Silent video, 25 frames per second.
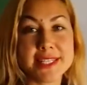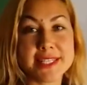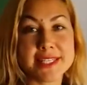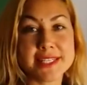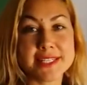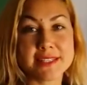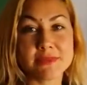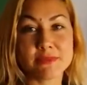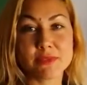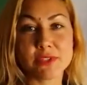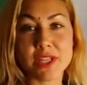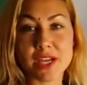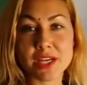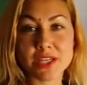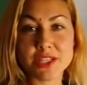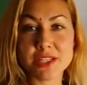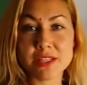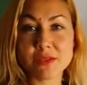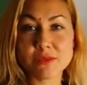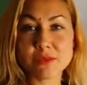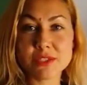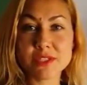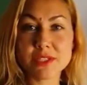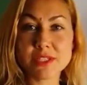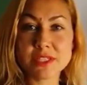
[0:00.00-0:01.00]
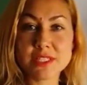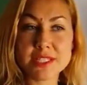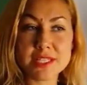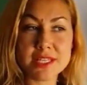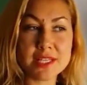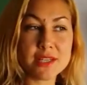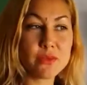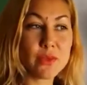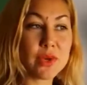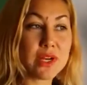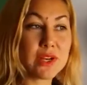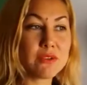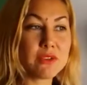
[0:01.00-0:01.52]
system that actually was
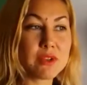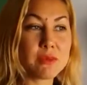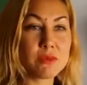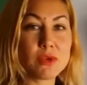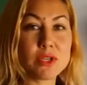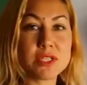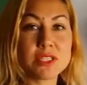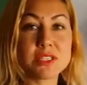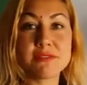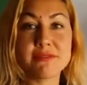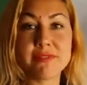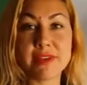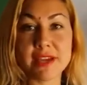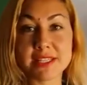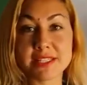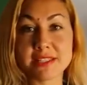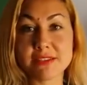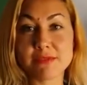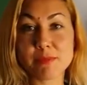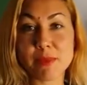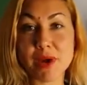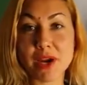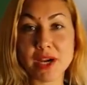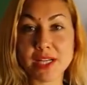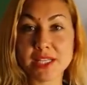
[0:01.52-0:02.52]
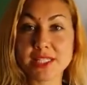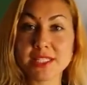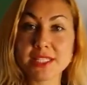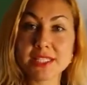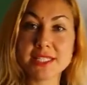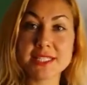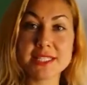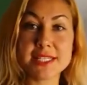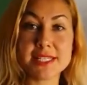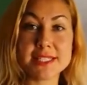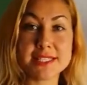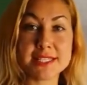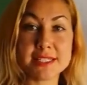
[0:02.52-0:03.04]
considered one of the most effective marketing
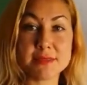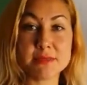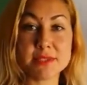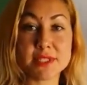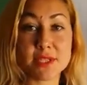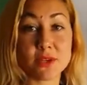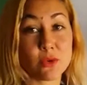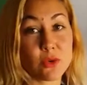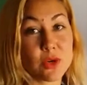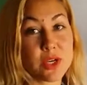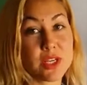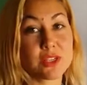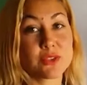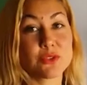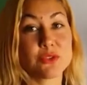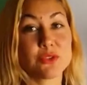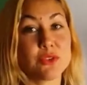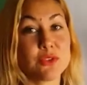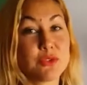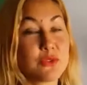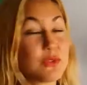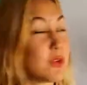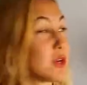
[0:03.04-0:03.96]
systems according to the